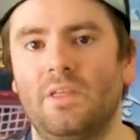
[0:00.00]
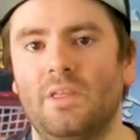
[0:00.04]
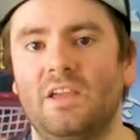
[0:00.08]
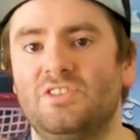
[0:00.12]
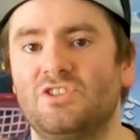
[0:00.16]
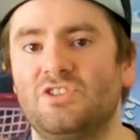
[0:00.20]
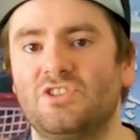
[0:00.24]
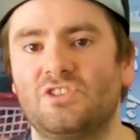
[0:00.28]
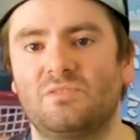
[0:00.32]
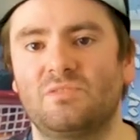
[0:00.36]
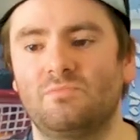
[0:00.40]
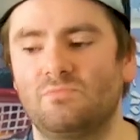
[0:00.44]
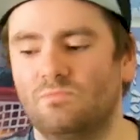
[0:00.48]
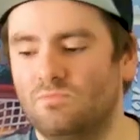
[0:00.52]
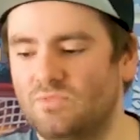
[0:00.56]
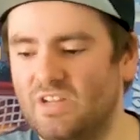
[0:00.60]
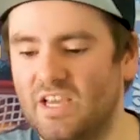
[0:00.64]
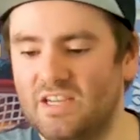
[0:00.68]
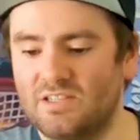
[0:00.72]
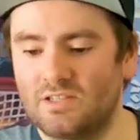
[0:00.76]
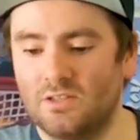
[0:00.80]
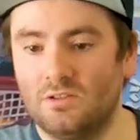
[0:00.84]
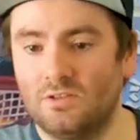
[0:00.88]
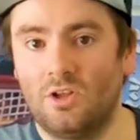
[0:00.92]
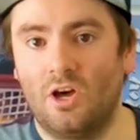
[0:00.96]
it just
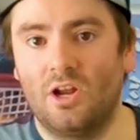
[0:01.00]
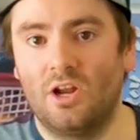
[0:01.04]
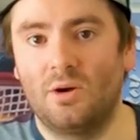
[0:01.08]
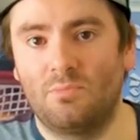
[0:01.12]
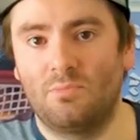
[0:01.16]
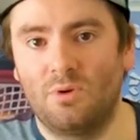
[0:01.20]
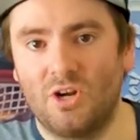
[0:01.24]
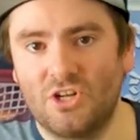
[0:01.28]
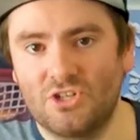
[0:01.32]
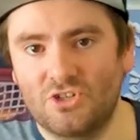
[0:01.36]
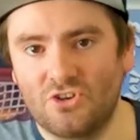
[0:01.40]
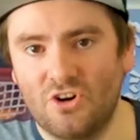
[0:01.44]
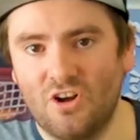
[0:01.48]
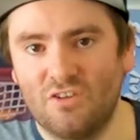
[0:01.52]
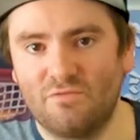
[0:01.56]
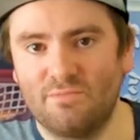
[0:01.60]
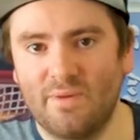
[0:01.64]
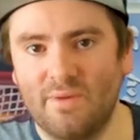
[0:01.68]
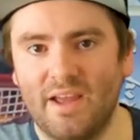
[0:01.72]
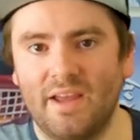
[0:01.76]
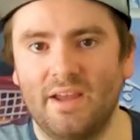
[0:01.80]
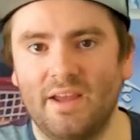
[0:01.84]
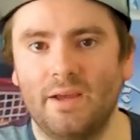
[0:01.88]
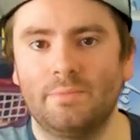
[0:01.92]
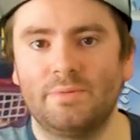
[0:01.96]
takes a lot of pressure off
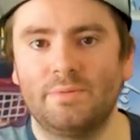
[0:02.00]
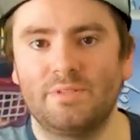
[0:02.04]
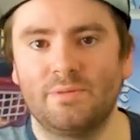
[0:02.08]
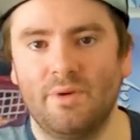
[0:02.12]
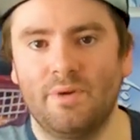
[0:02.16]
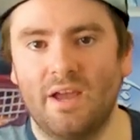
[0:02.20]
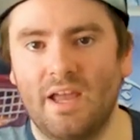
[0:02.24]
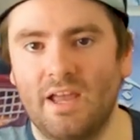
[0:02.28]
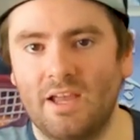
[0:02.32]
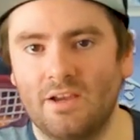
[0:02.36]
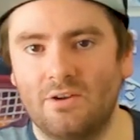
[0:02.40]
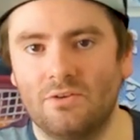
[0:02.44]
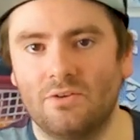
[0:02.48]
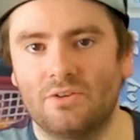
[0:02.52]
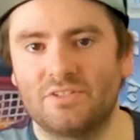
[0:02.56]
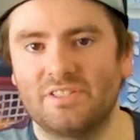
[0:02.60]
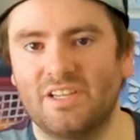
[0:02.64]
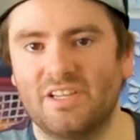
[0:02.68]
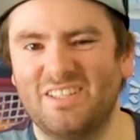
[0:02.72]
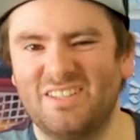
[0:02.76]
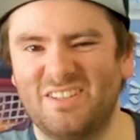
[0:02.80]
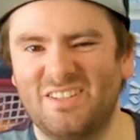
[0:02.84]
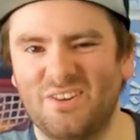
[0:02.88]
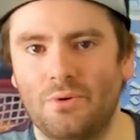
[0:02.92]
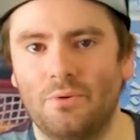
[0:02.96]
my hips and my ankle because
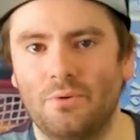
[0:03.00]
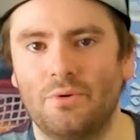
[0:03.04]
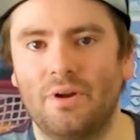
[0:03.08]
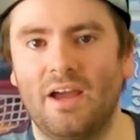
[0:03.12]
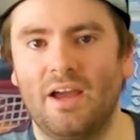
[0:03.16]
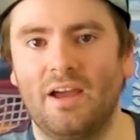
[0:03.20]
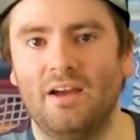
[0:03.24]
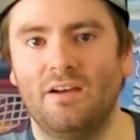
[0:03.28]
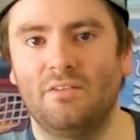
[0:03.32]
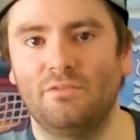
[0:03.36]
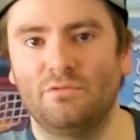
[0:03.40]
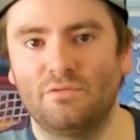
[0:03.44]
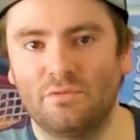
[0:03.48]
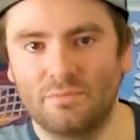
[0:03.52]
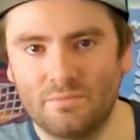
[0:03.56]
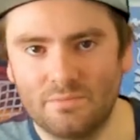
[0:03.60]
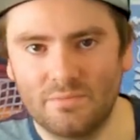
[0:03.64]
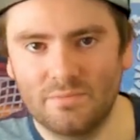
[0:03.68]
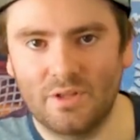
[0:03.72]
I don't have